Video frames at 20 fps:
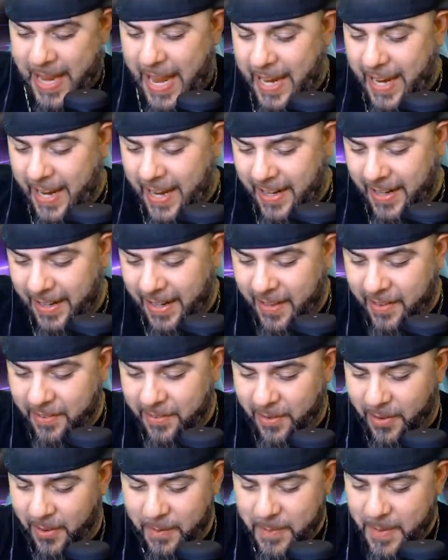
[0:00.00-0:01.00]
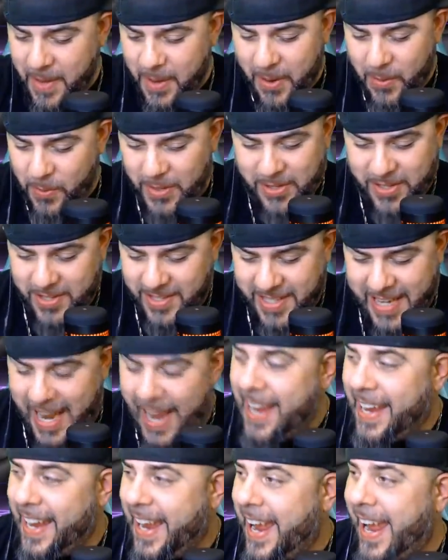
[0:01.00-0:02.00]
get any lazier. We just
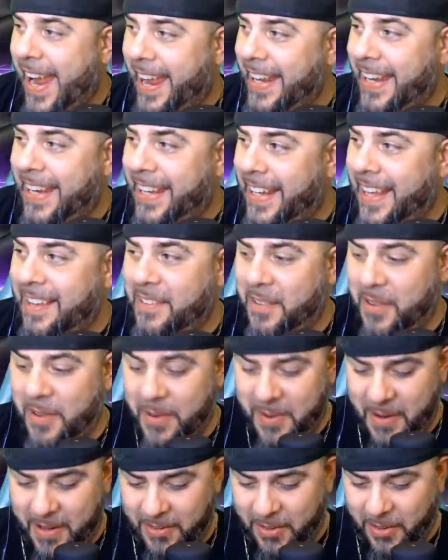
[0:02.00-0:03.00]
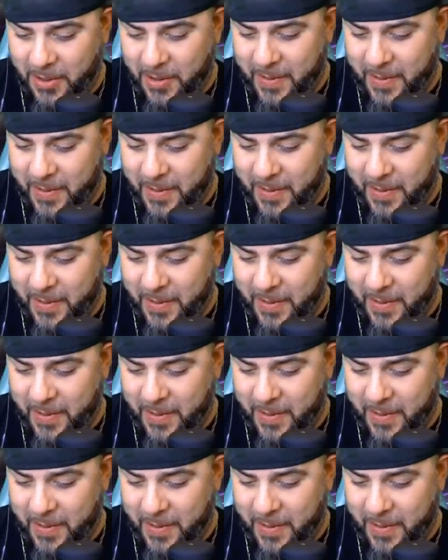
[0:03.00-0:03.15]
can't get any lazier. I tell you right now.